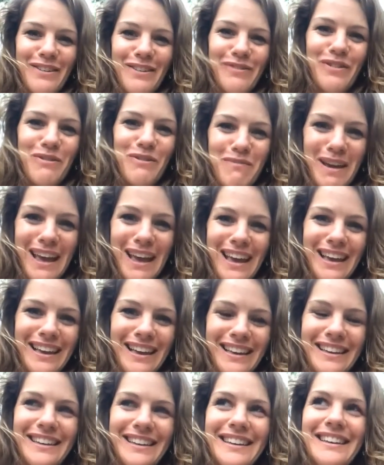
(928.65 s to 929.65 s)
for
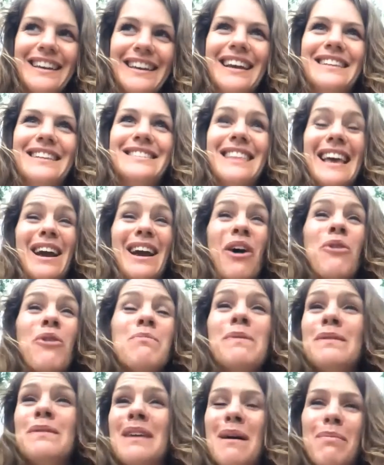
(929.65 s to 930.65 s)
me, it's like
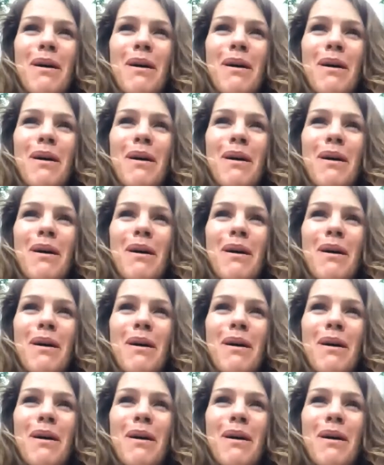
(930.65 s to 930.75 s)
opened up